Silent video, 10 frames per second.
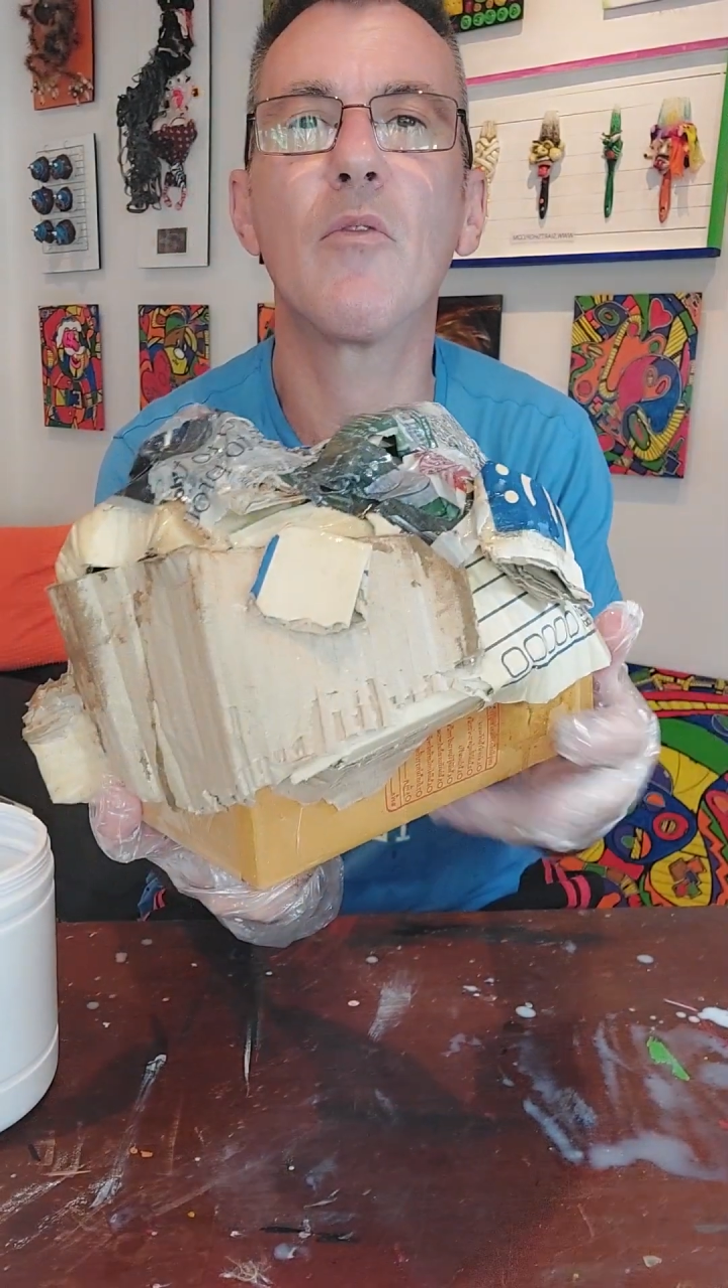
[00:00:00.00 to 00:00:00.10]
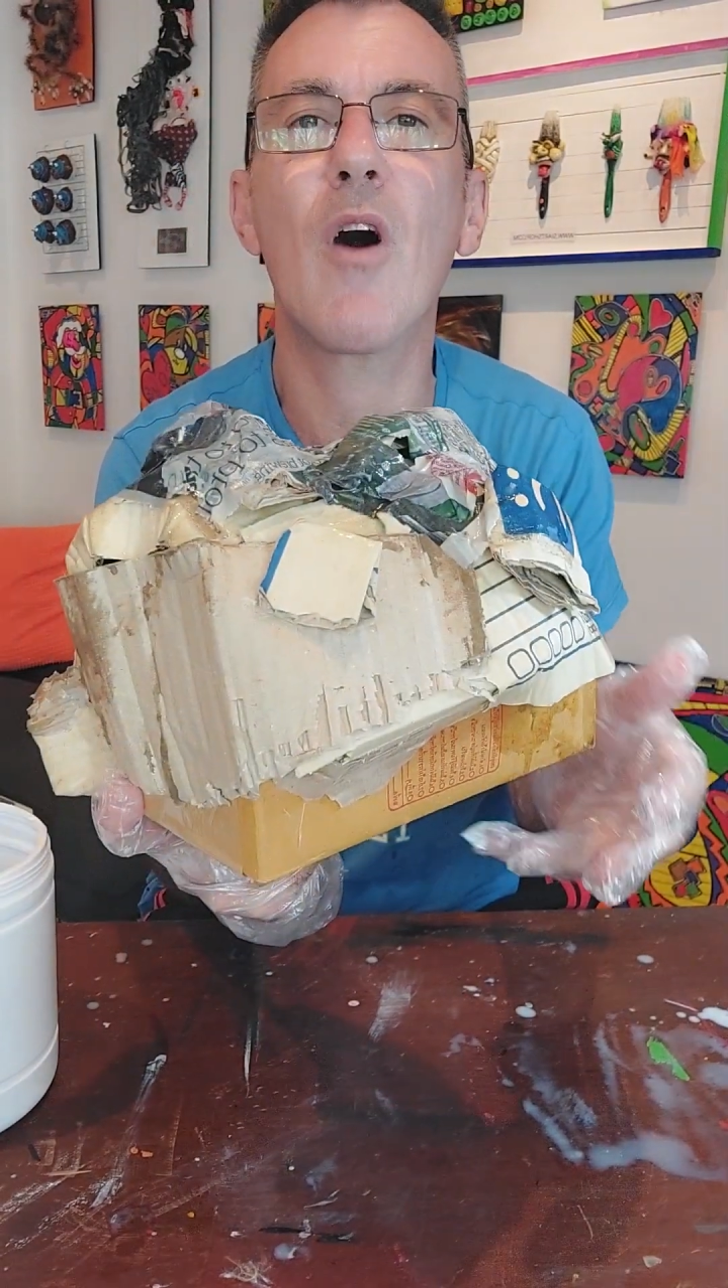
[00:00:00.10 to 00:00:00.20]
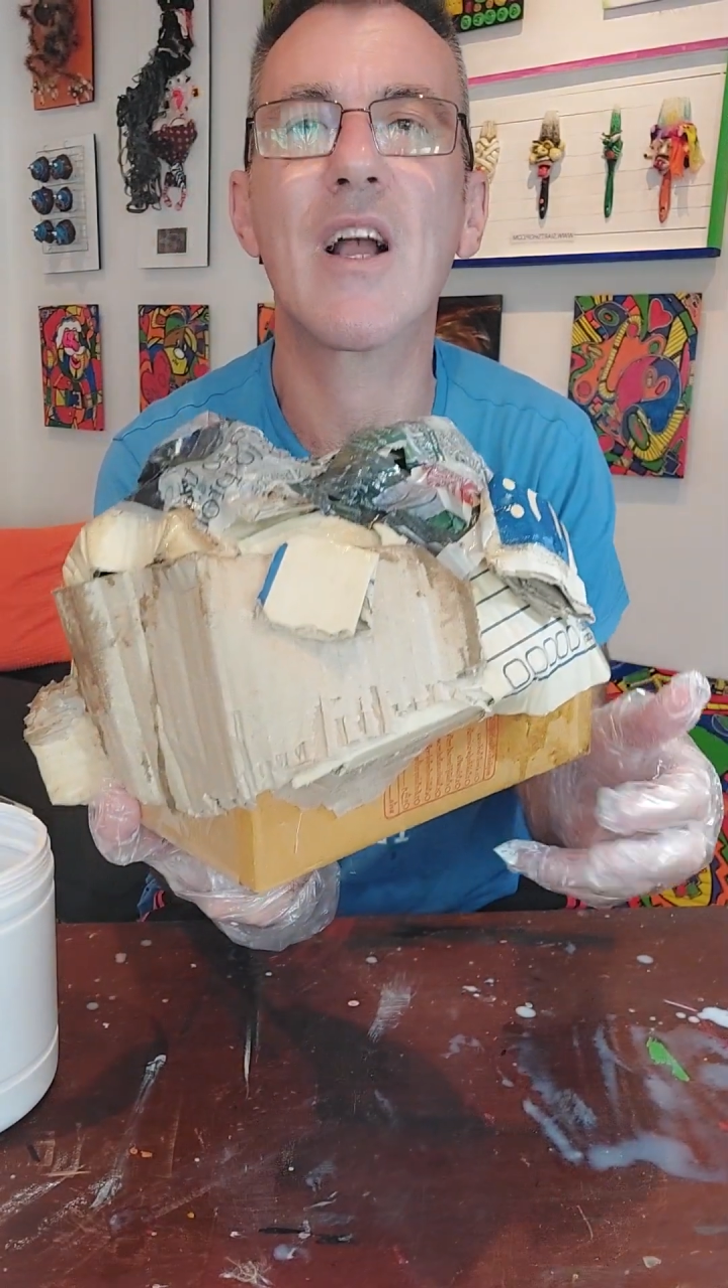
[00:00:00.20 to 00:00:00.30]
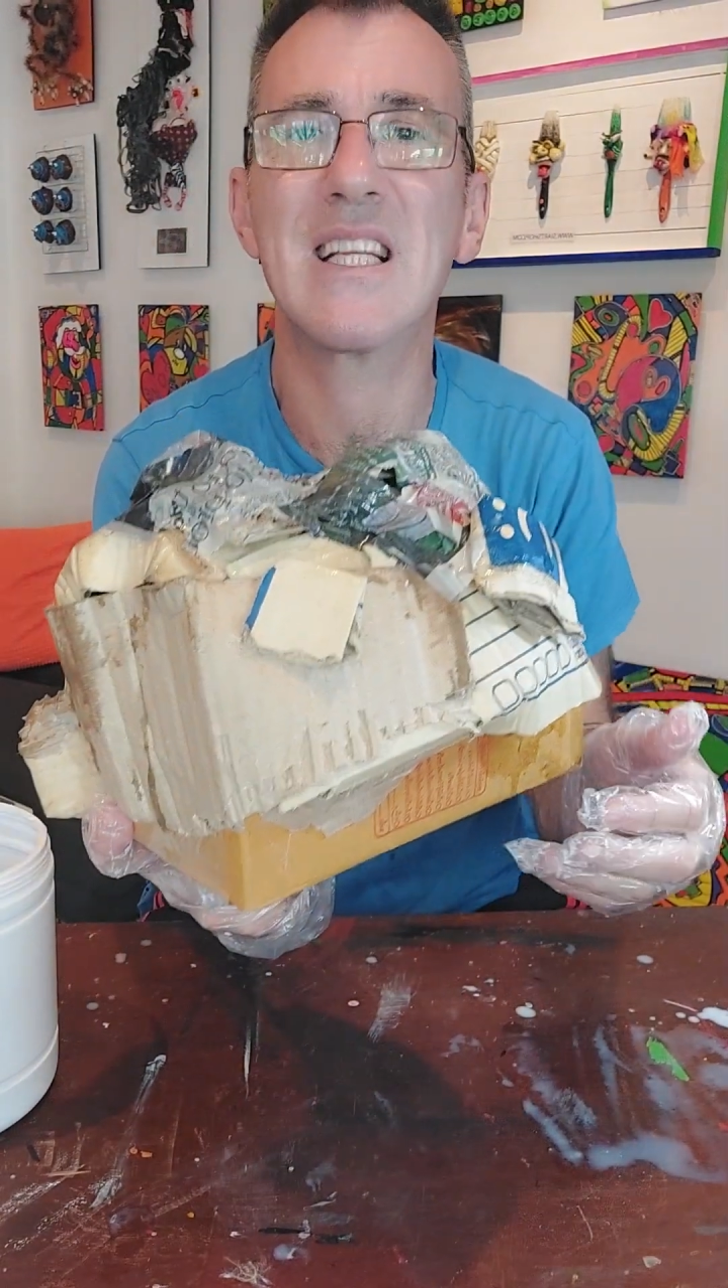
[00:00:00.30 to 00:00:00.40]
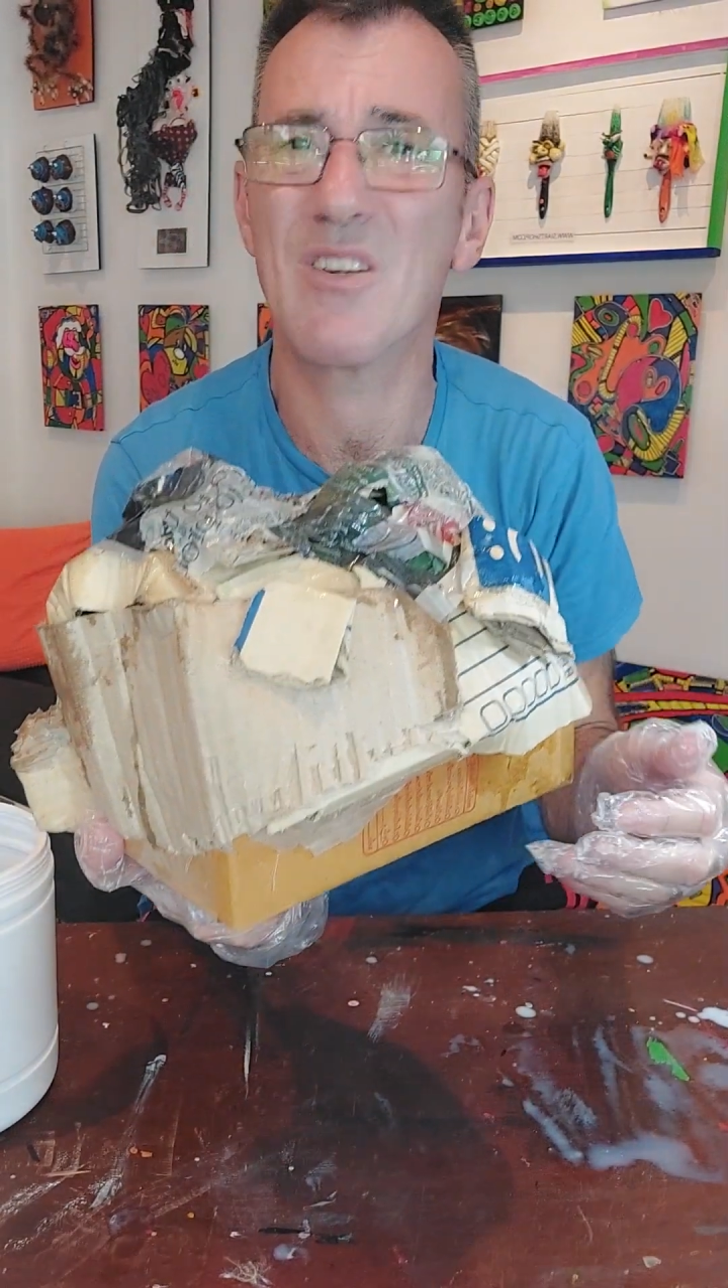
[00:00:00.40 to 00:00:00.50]
the
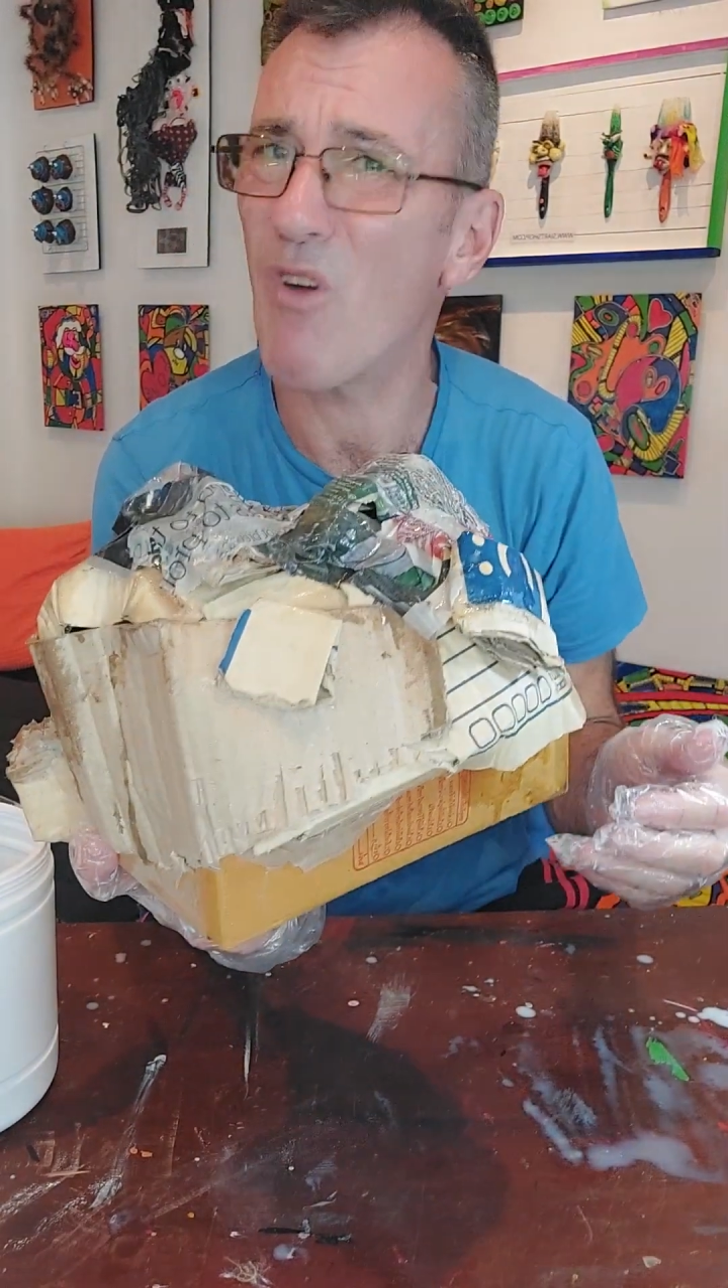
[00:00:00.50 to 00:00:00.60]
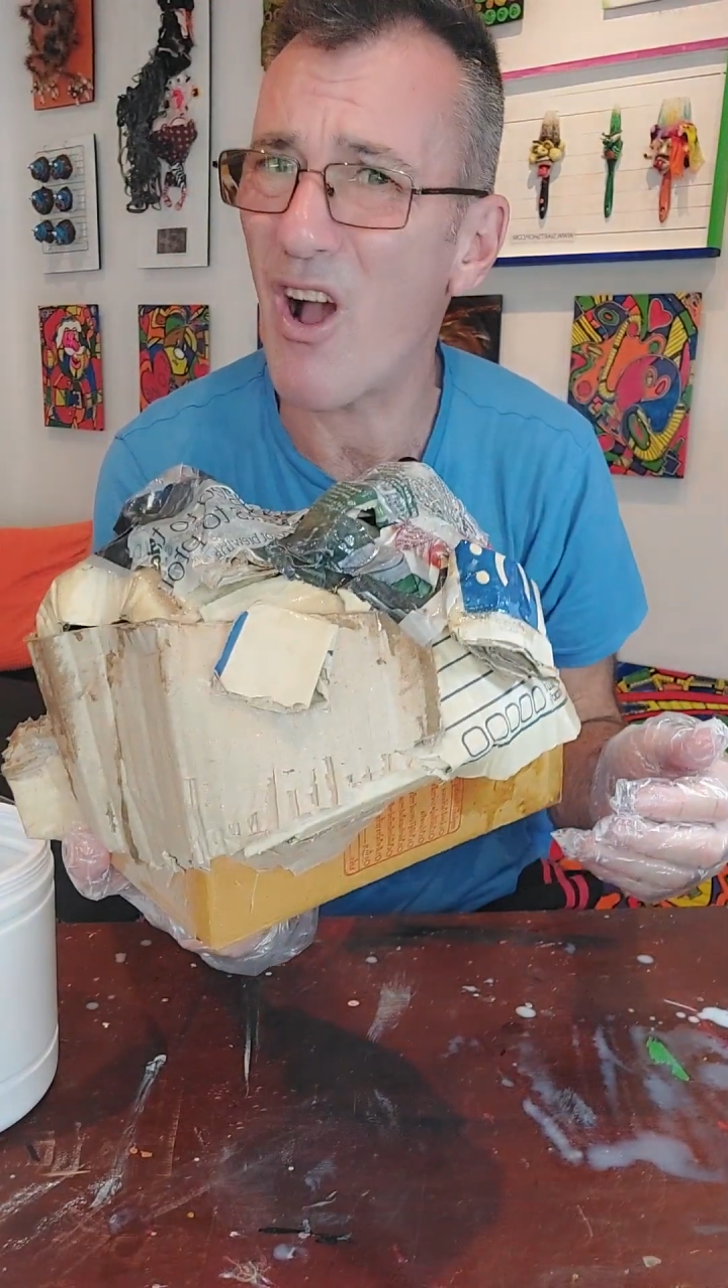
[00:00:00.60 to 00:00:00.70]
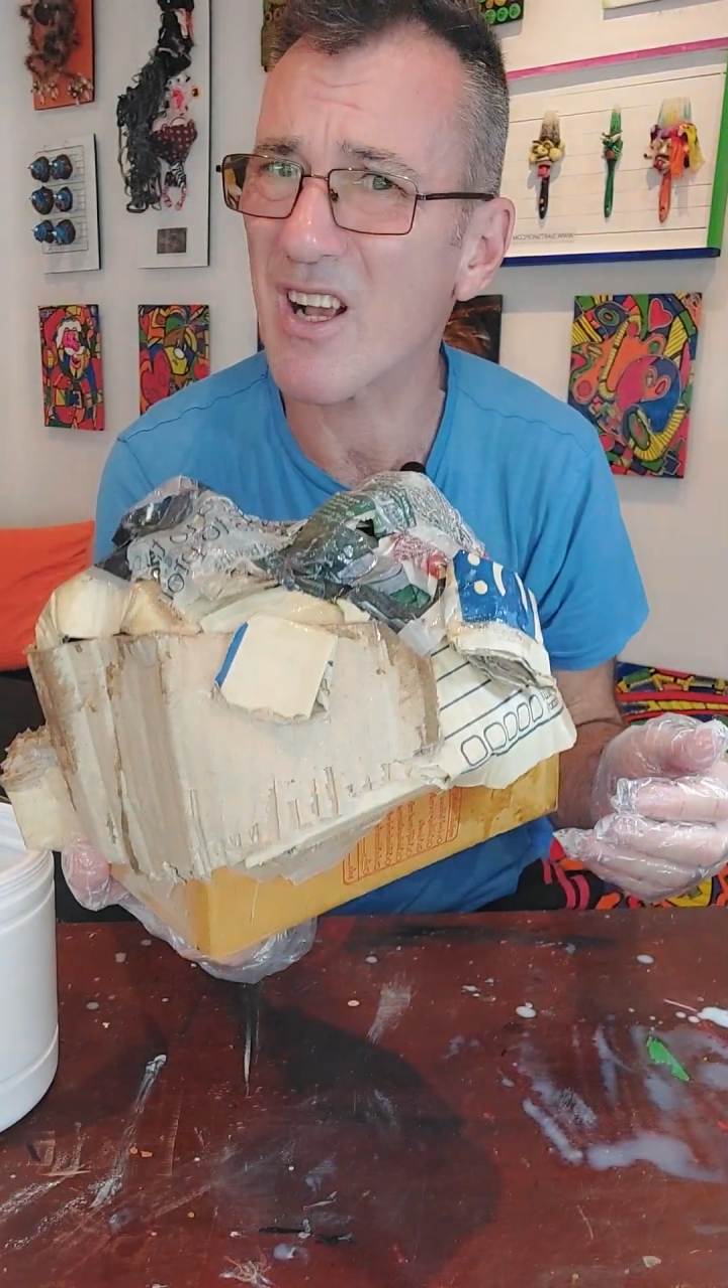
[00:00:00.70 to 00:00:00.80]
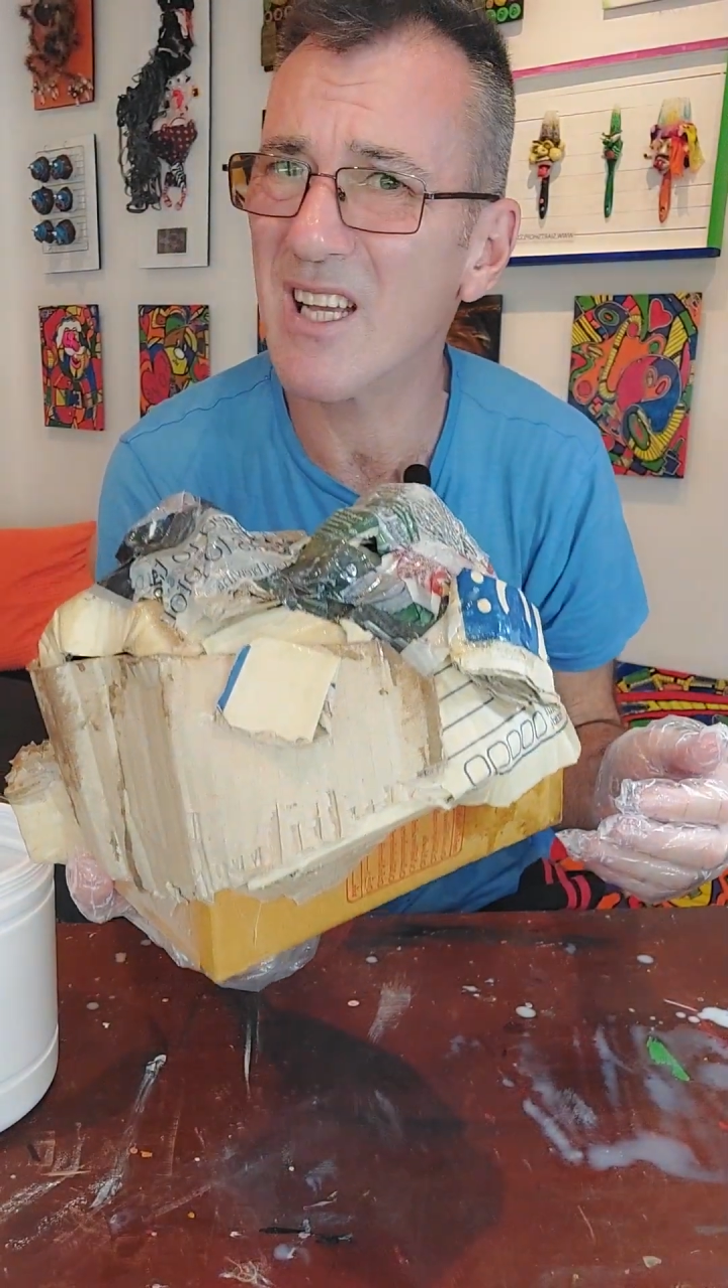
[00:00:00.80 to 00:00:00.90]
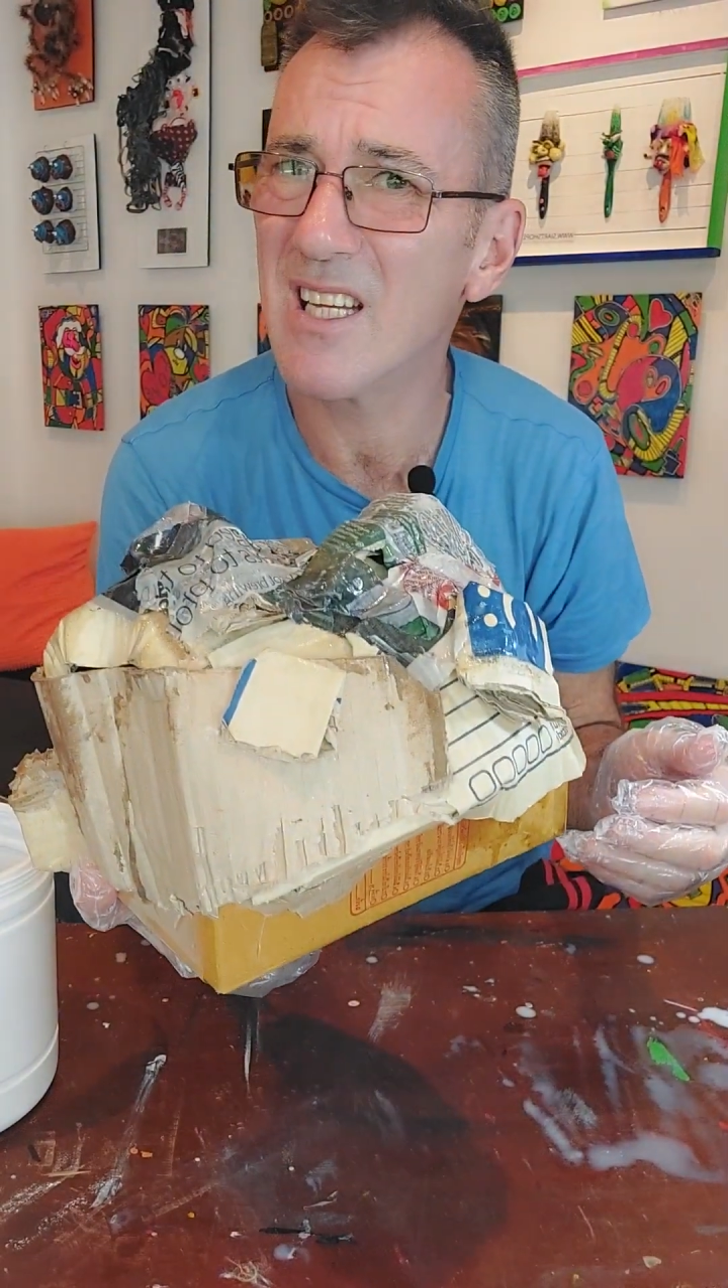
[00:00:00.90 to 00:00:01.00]
rock is a
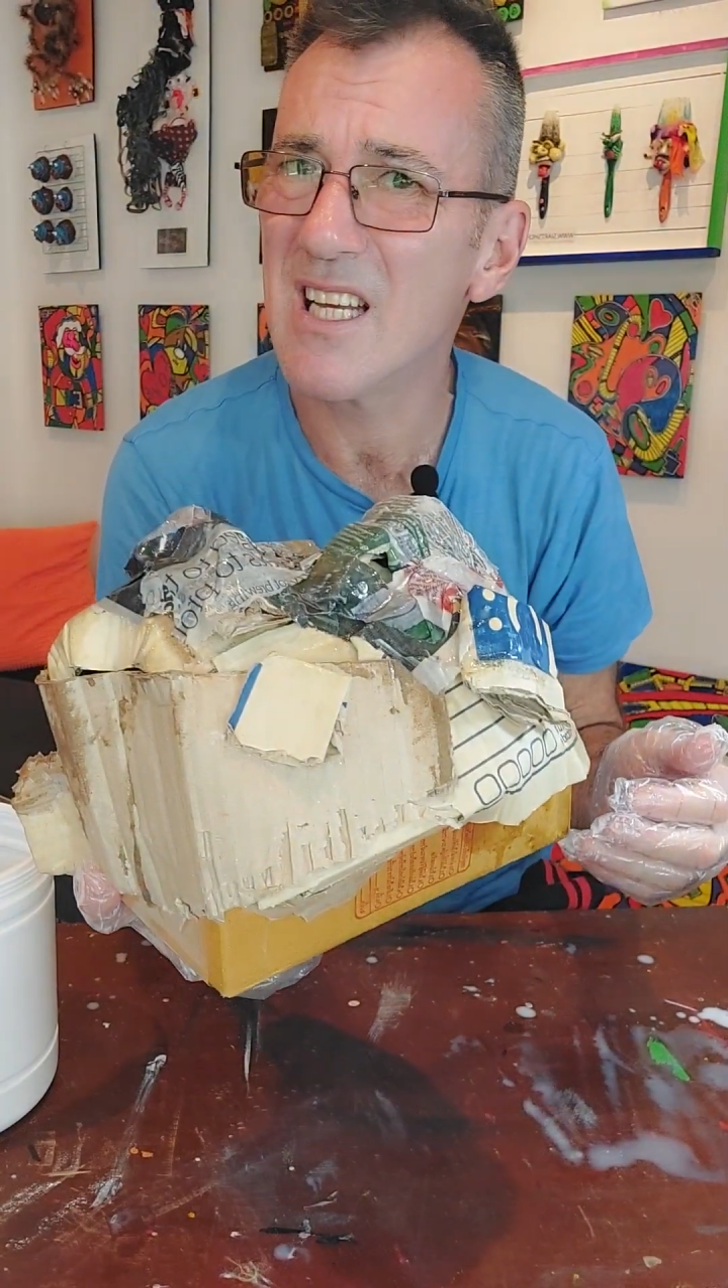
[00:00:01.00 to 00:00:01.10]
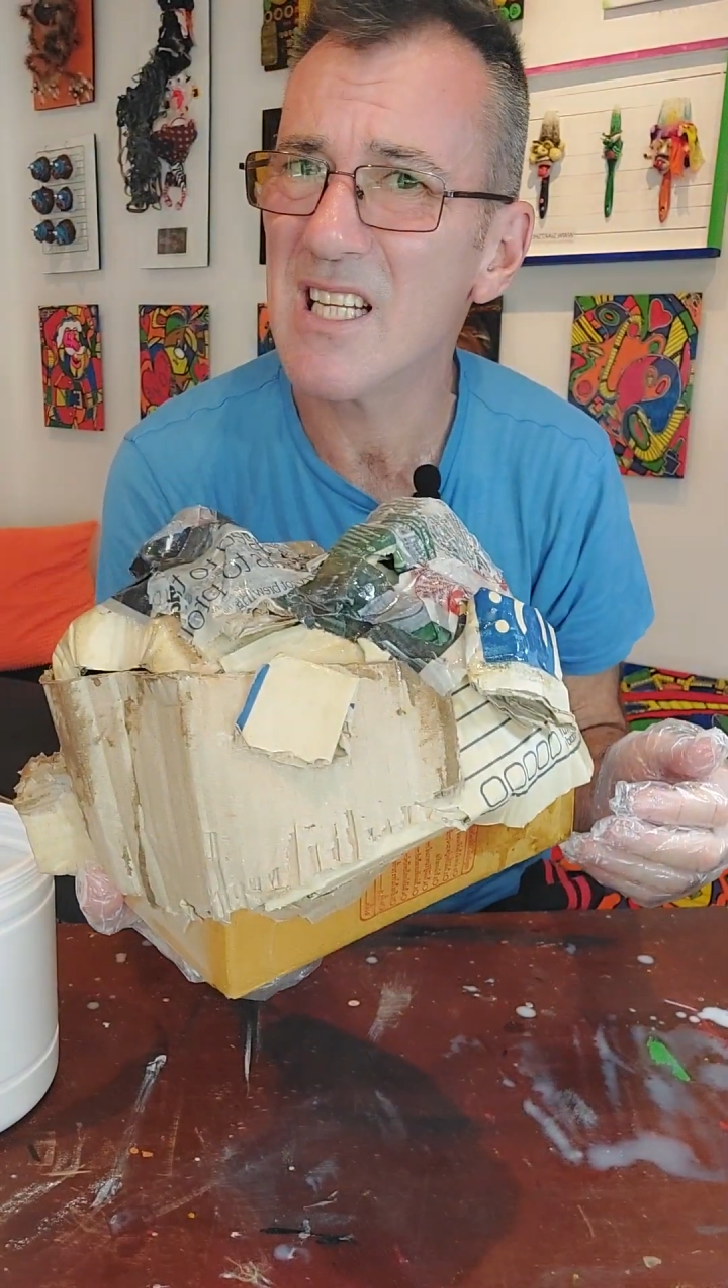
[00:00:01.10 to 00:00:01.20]
rock.